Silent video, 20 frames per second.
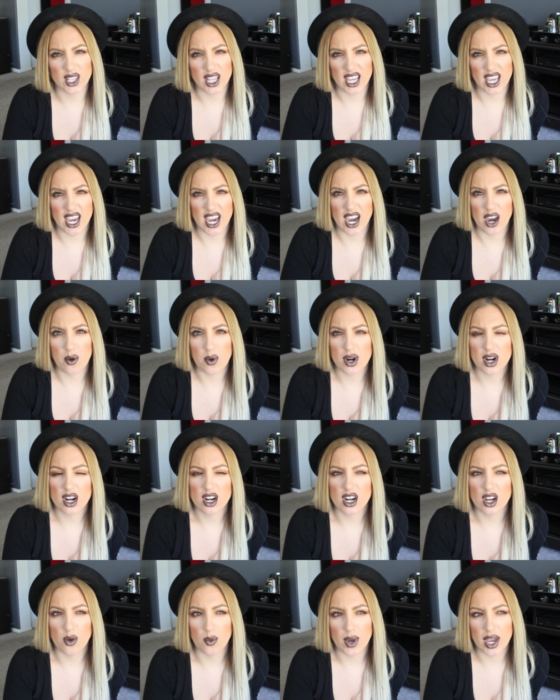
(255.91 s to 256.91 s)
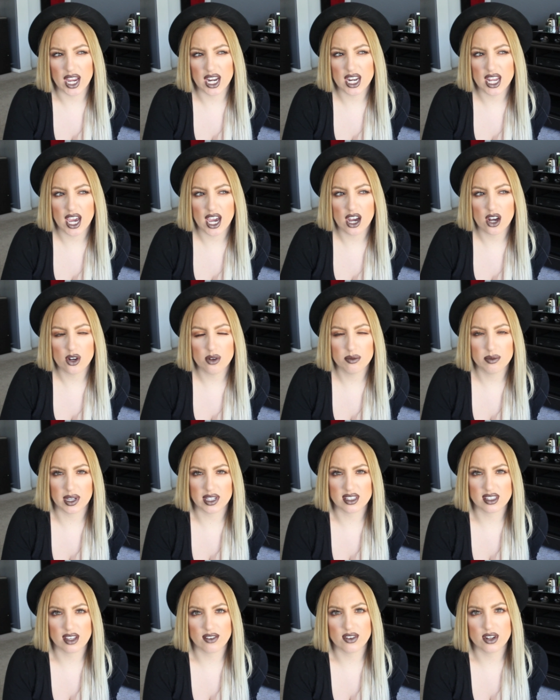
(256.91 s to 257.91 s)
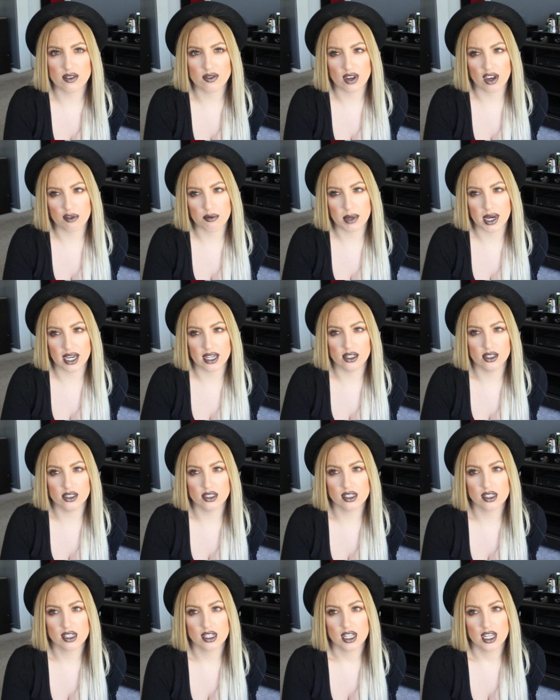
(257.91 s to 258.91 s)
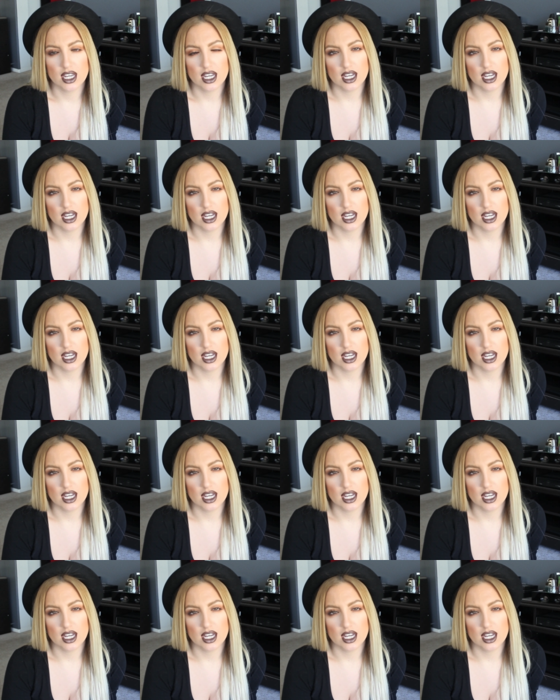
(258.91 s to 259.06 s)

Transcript: like an hour away now, about seventy-five miles.